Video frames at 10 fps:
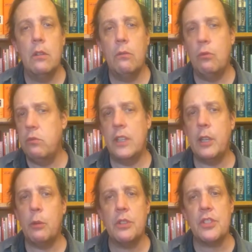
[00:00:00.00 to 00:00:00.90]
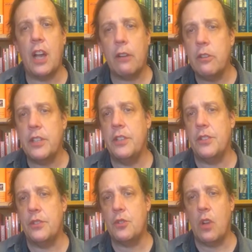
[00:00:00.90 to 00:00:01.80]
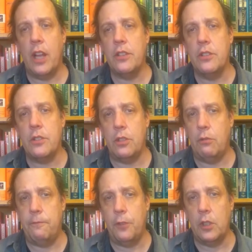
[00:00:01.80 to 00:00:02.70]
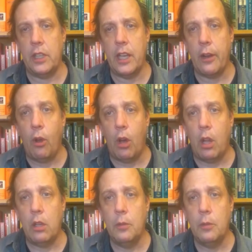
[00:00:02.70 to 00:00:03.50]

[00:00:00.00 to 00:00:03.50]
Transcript: really what Socrates is trying to do fully at all.